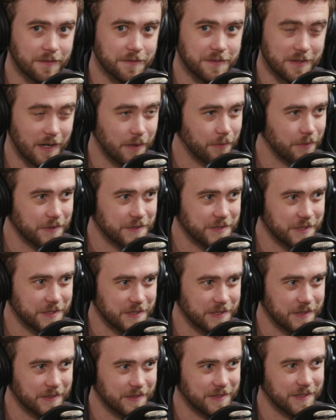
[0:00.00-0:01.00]
Star Wars, just
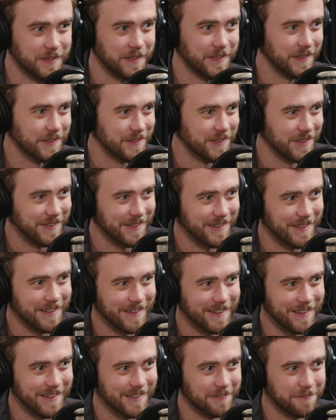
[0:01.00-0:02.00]
to
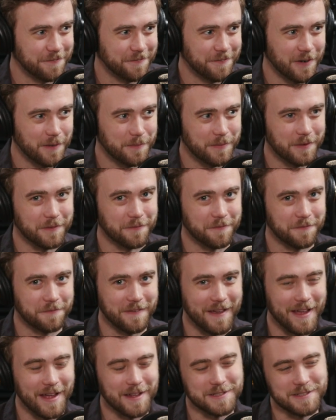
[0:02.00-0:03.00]
geek and from a
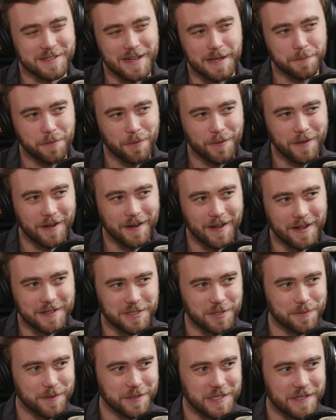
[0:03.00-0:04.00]
fan standpoint and not
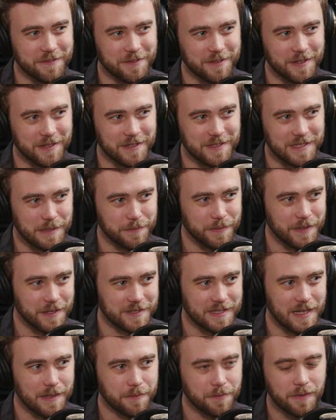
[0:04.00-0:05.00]
so much even a DP
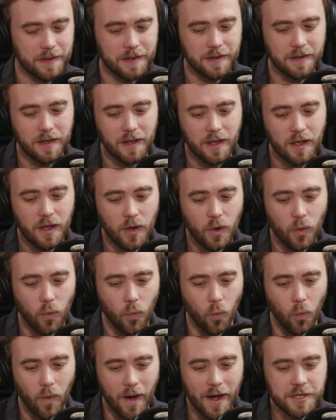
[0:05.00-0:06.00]
standpoint,
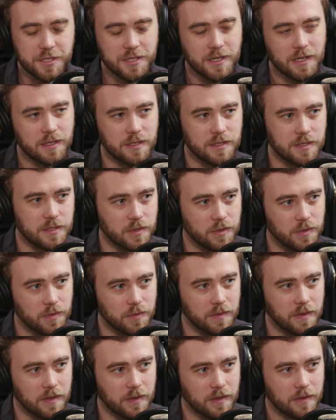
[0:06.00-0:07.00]
watching
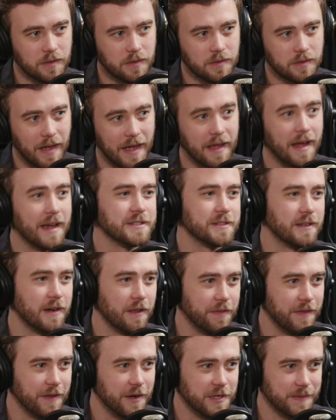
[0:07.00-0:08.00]
Dune. I saw it
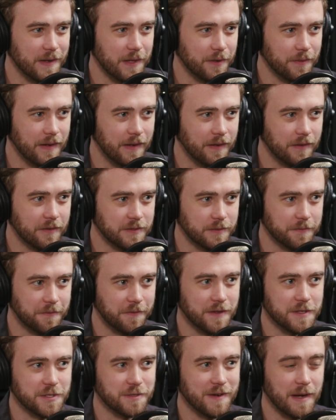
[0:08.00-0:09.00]
in theaters, by the way. Some
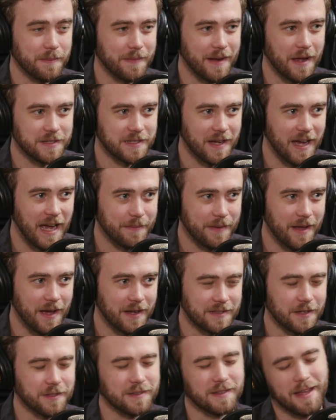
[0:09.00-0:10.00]
friends dragged me out to
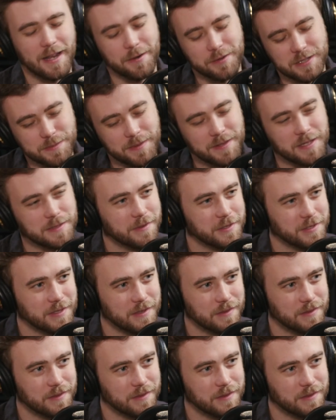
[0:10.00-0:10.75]
IMAX. I was like, I don't want to spend this much on it.